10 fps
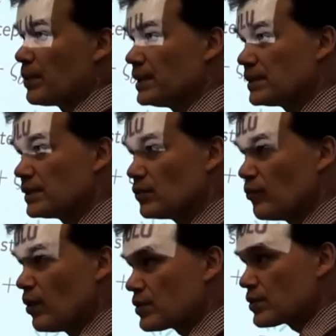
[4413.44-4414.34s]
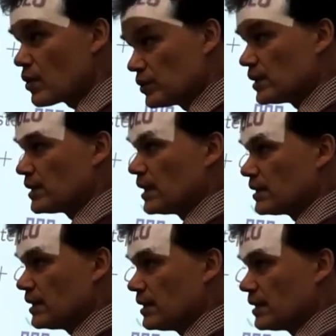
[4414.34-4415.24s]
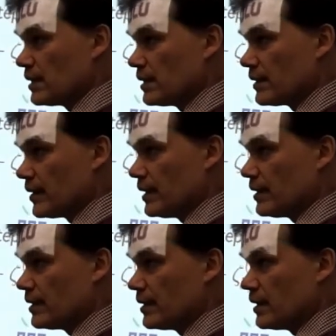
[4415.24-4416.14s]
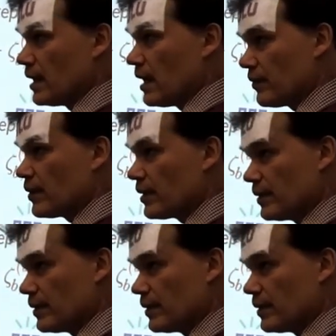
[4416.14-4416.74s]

copies towards consistency, right? After